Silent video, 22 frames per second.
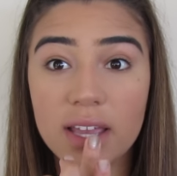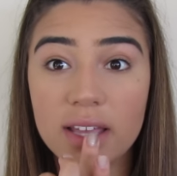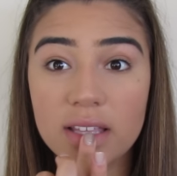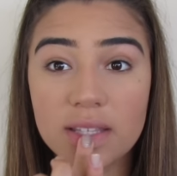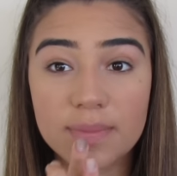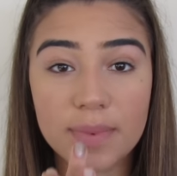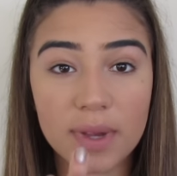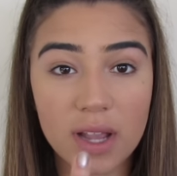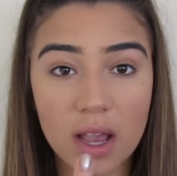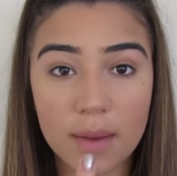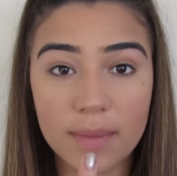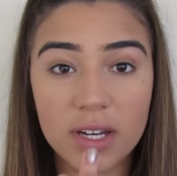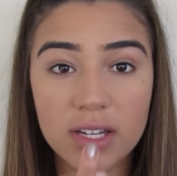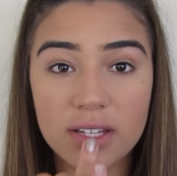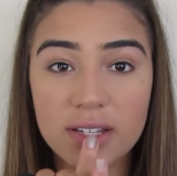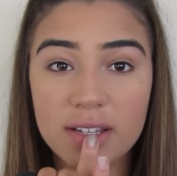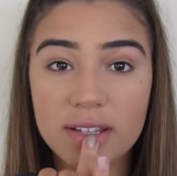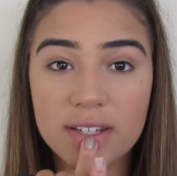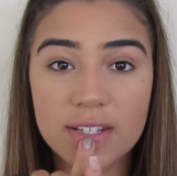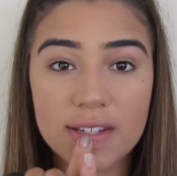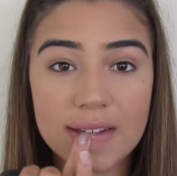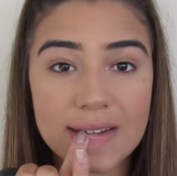It's become an
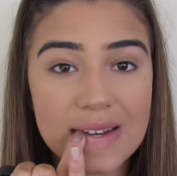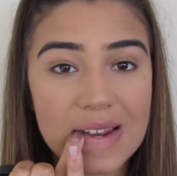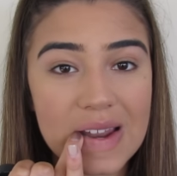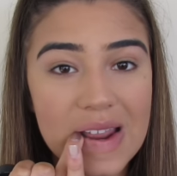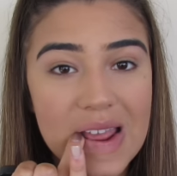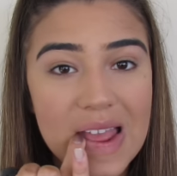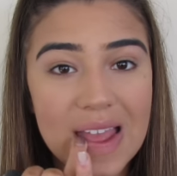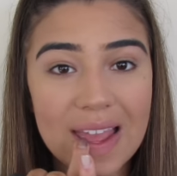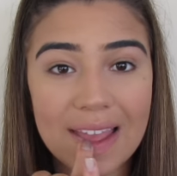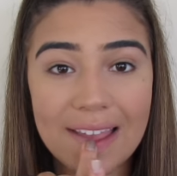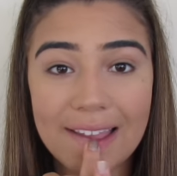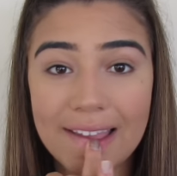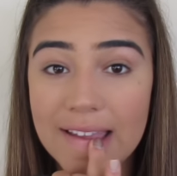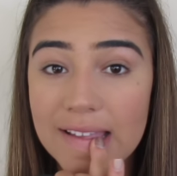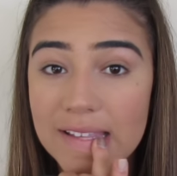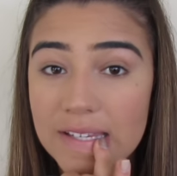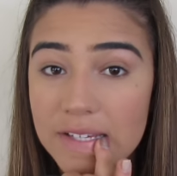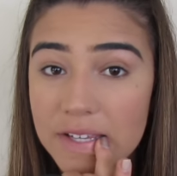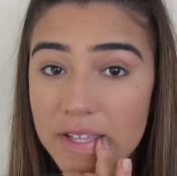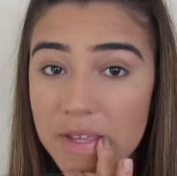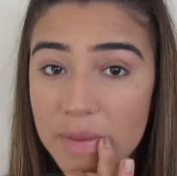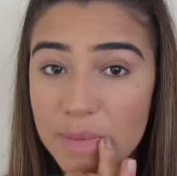addiction.
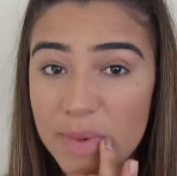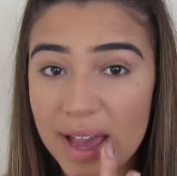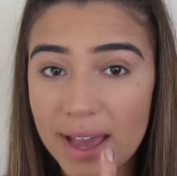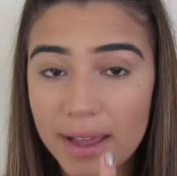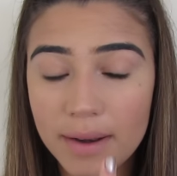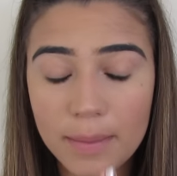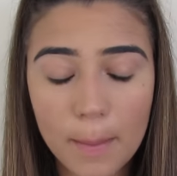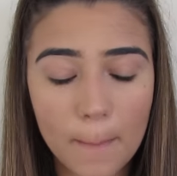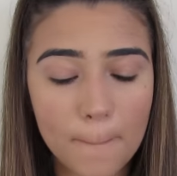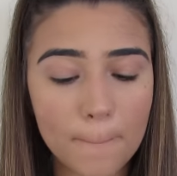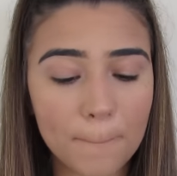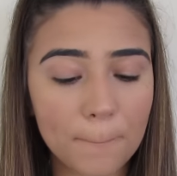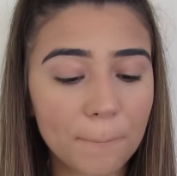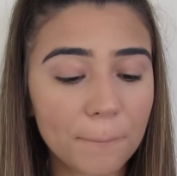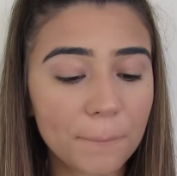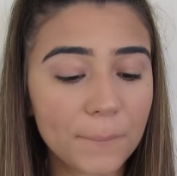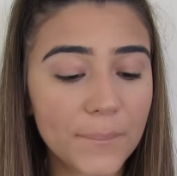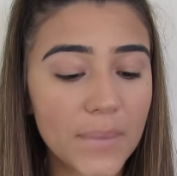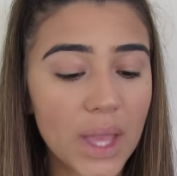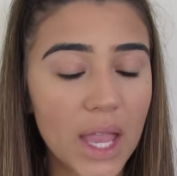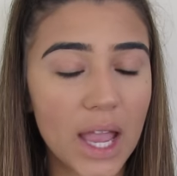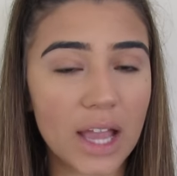It's really bad.
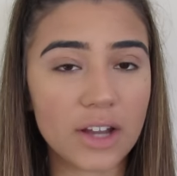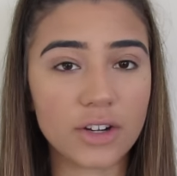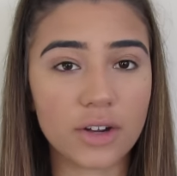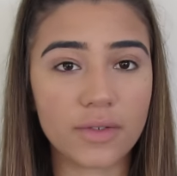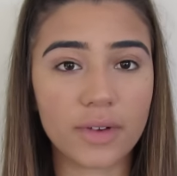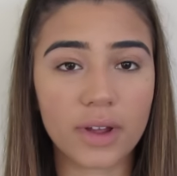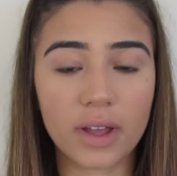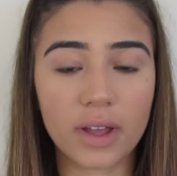I don't